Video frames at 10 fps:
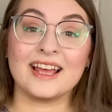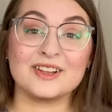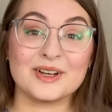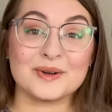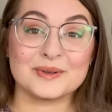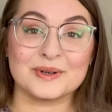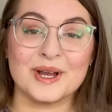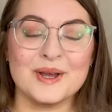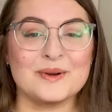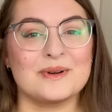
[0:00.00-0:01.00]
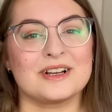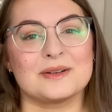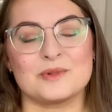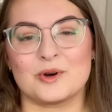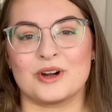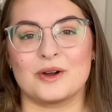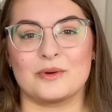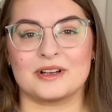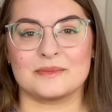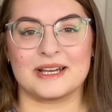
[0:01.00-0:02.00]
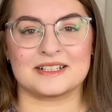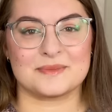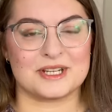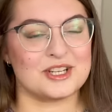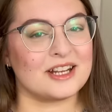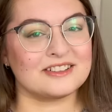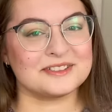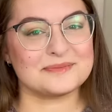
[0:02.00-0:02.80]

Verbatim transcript: Hello! Welcome or welcome back to my channel.